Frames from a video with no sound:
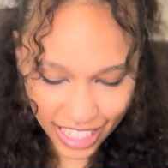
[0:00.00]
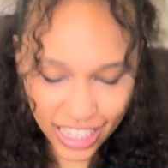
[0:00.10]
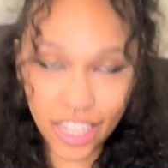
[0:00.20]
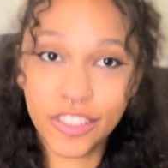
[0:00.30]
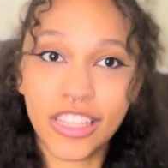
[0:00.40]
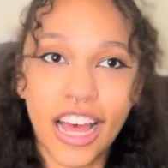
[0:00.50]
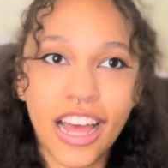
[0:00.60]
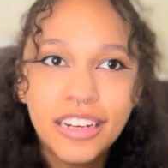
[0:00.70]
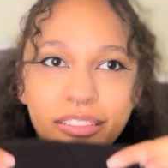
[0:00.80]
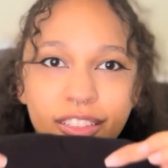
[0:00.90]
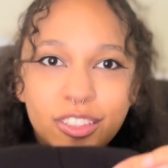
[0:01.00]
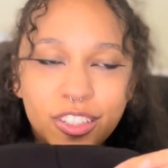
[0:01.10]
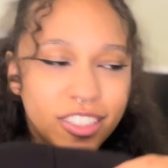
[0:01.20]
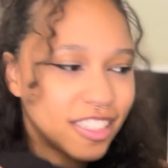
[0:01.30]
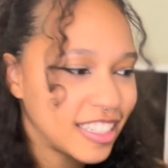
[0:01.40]
There's that. I'm
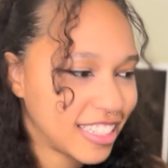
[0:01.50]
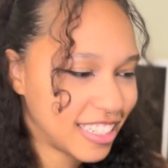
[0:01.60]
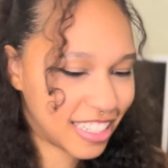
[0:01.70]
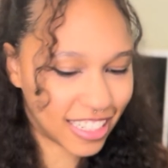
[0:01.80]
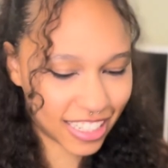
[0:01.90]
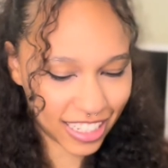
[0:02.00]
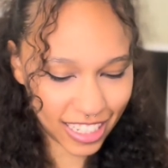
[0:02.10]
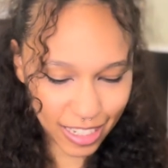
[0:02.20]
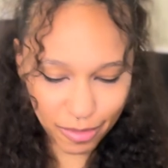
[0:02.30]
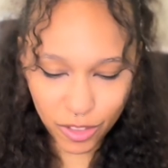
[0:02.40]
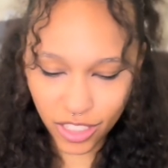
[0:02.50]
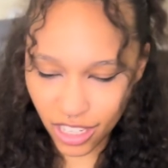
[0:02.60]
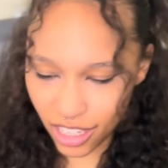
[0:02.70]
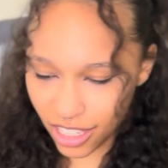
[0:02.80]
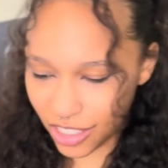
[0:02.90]
just
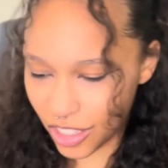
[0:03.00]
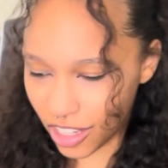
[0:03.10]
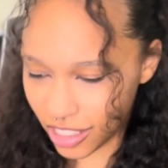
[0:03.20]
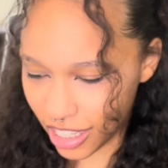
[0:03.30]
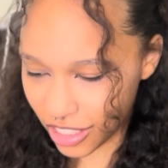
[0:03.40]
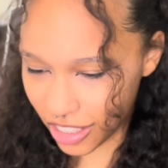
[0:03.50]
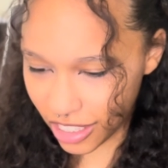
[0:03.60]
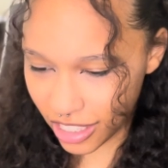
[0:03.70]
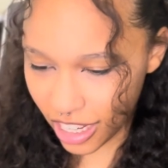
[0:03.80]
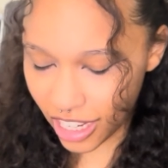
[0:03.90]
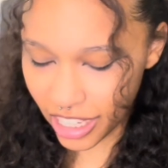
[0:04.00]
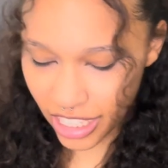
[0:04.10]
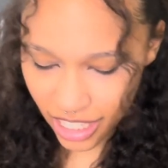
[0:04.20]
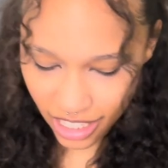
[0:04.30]
gonna toss that to the side.